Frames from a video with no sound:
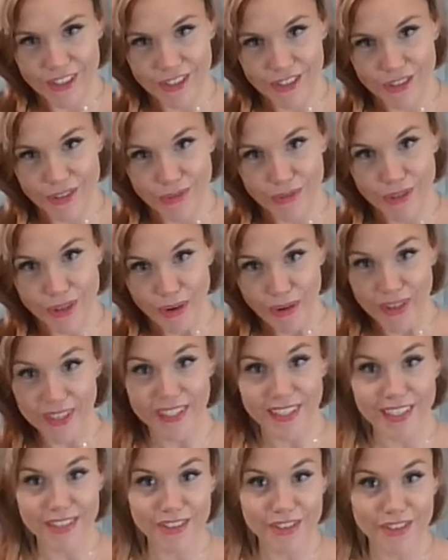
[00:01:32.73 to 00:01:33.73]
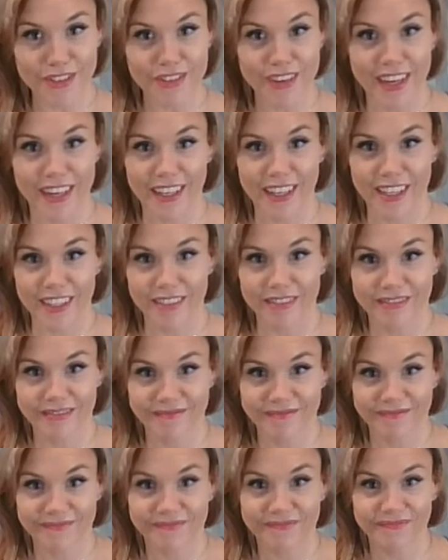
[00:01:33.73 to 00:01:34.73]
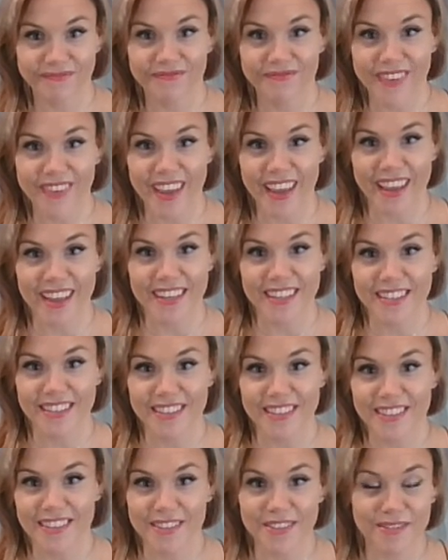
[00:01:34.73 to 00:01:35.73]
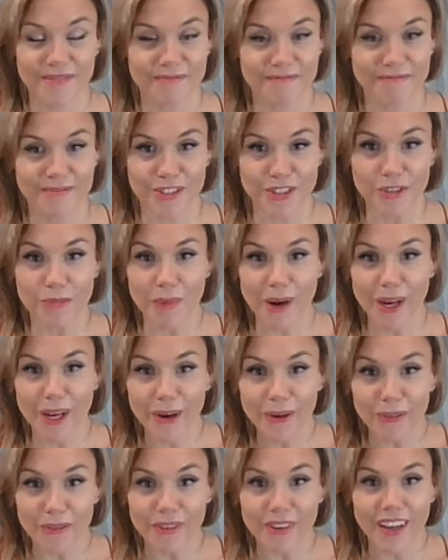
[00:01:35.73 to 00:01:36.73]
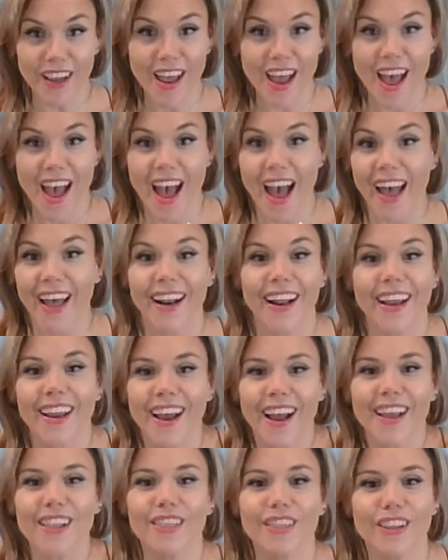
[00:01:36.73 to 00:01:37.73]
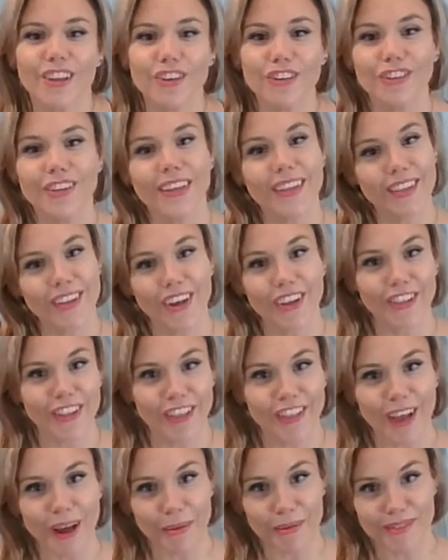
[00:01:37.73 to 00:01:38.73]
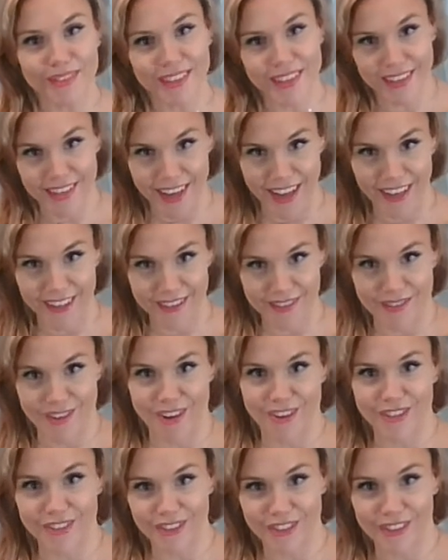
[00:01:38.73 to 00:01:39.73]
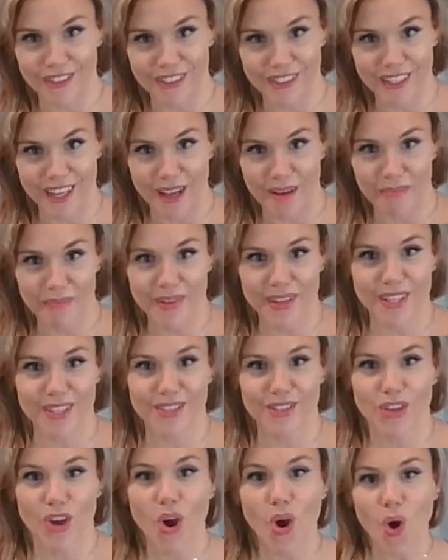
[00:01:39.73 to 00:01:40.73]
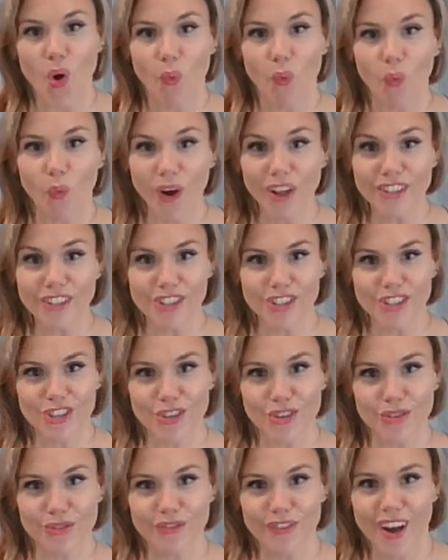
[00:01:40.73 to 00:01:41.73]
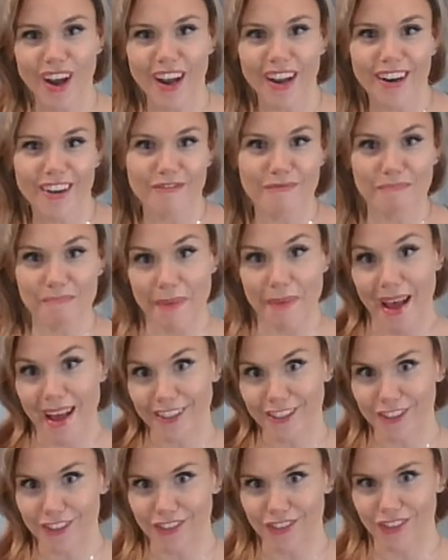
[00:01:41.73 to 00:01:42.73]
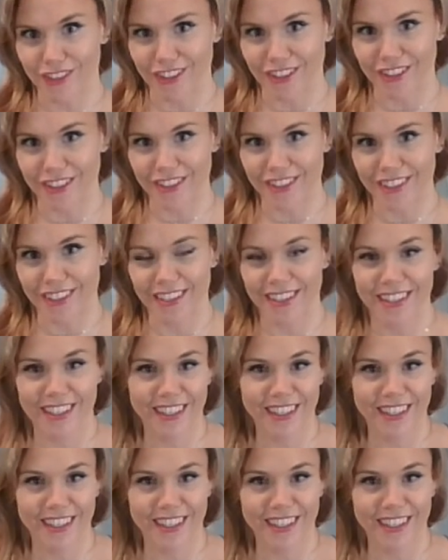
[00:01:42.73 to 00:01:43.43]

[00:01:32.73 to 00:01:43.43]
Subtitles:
do yoga teacher training and do my own. And I literally thought that was the next logical step is once you've kind of mastered